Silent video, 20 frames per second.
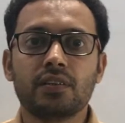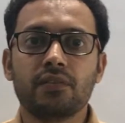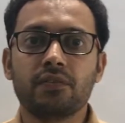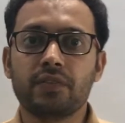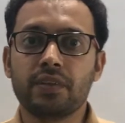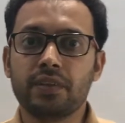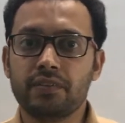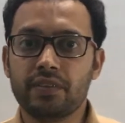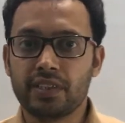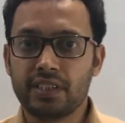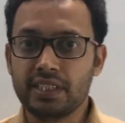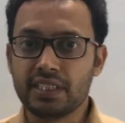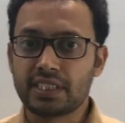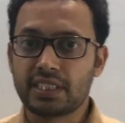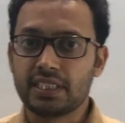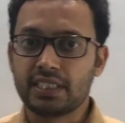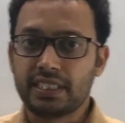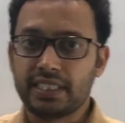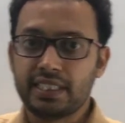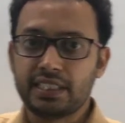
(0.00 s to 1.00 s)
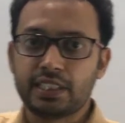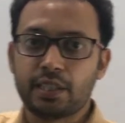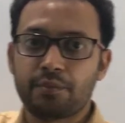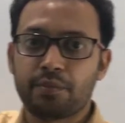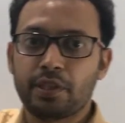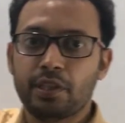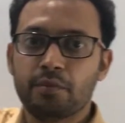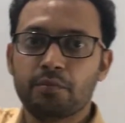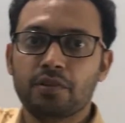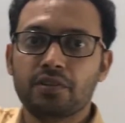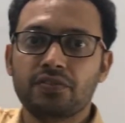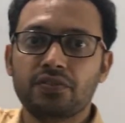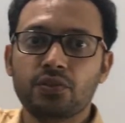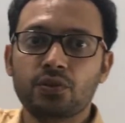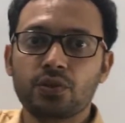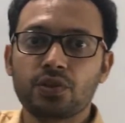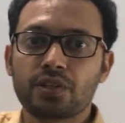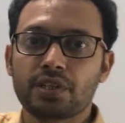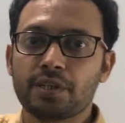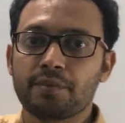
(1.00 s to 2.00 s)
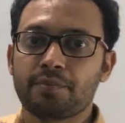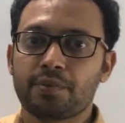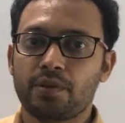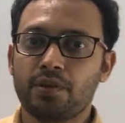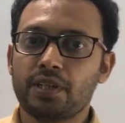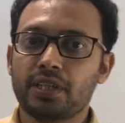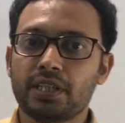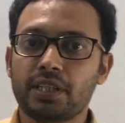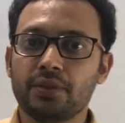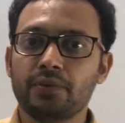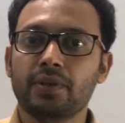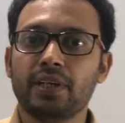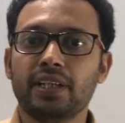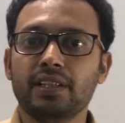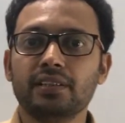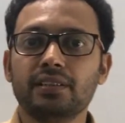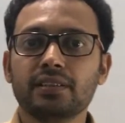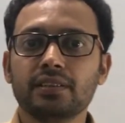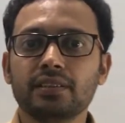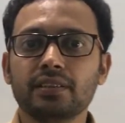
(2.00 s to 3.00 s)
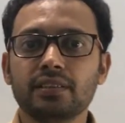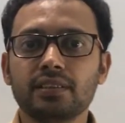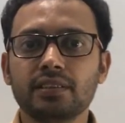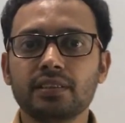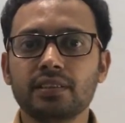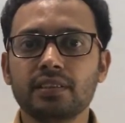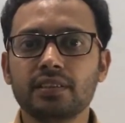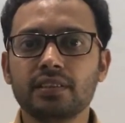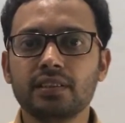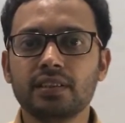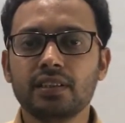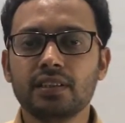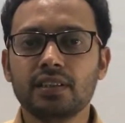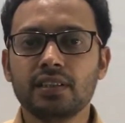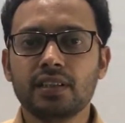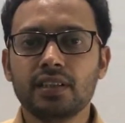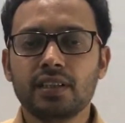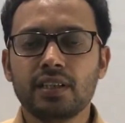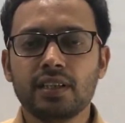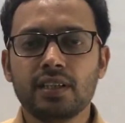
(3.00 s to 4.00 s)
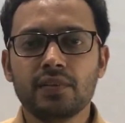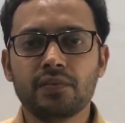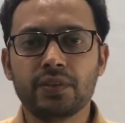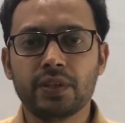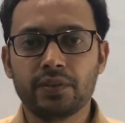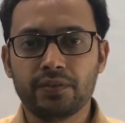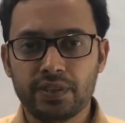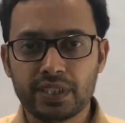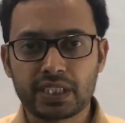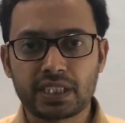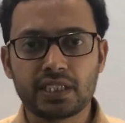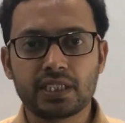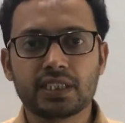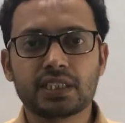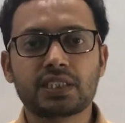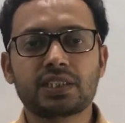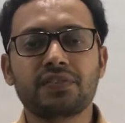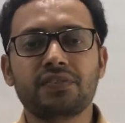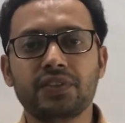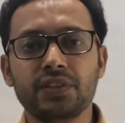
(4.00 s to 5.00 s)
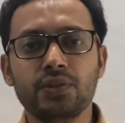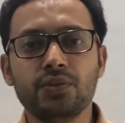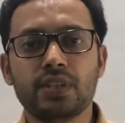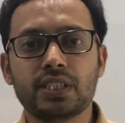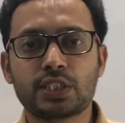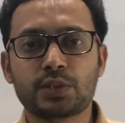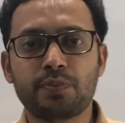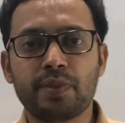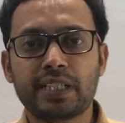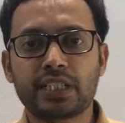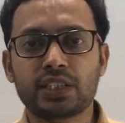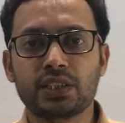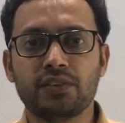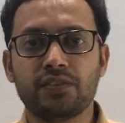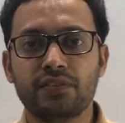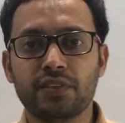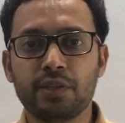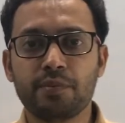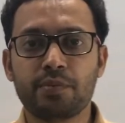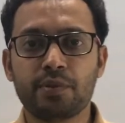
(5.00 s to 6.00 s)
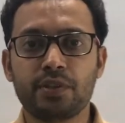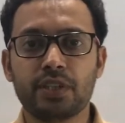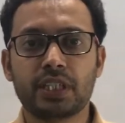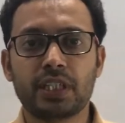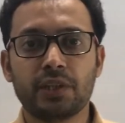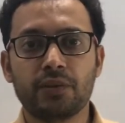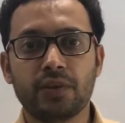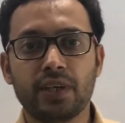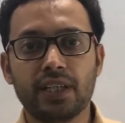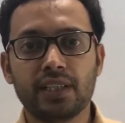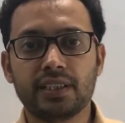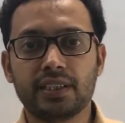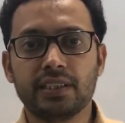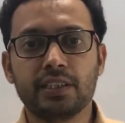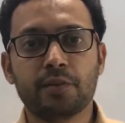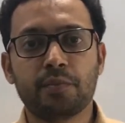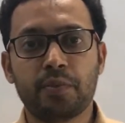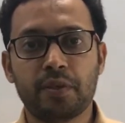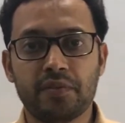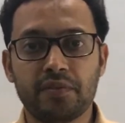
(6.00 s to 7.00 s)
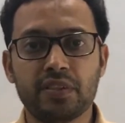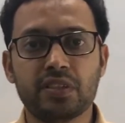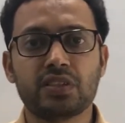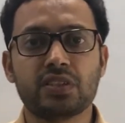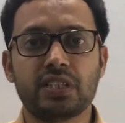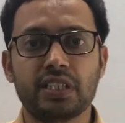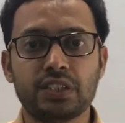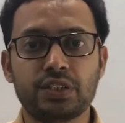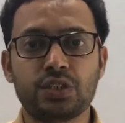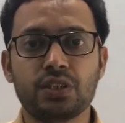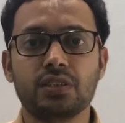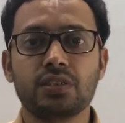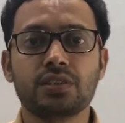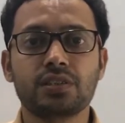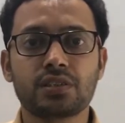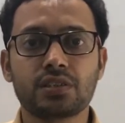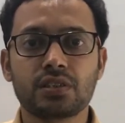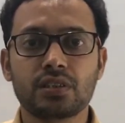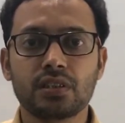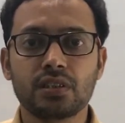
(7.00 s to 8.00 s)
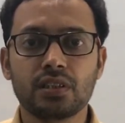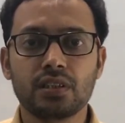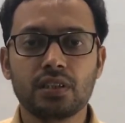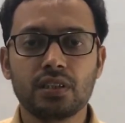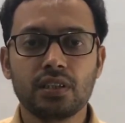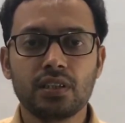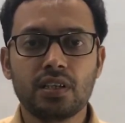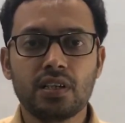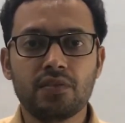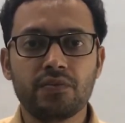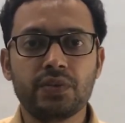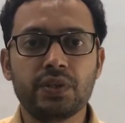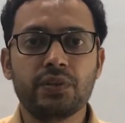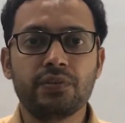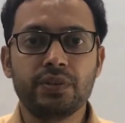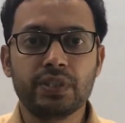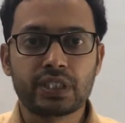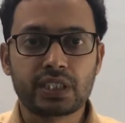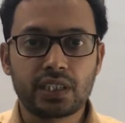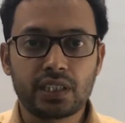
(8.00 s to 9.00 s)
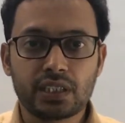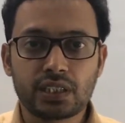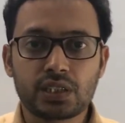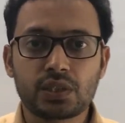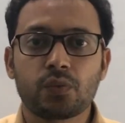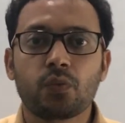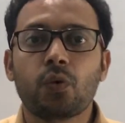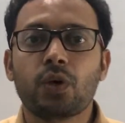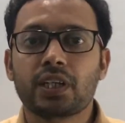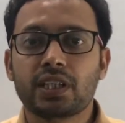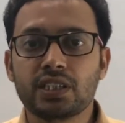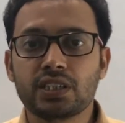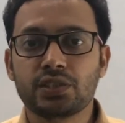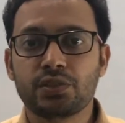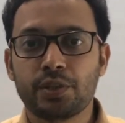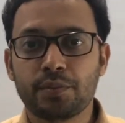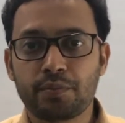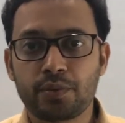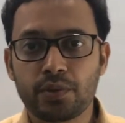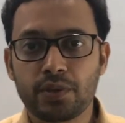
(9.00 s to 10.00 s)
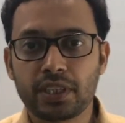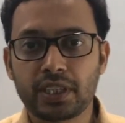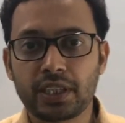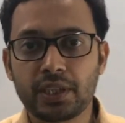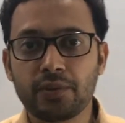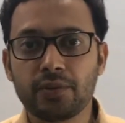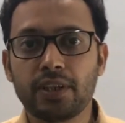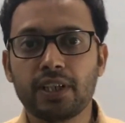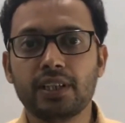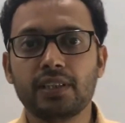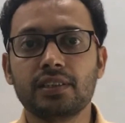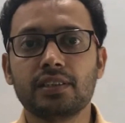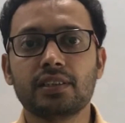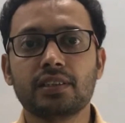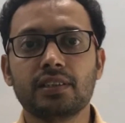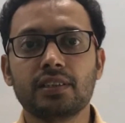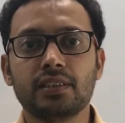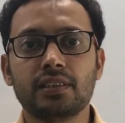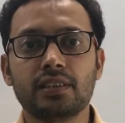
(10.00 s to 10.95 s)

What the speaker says: We were discussing chapter number 4, reproductive health. We have discussed few aspects of reproductive health in the previous sessions. We have discussed what is reproductive health,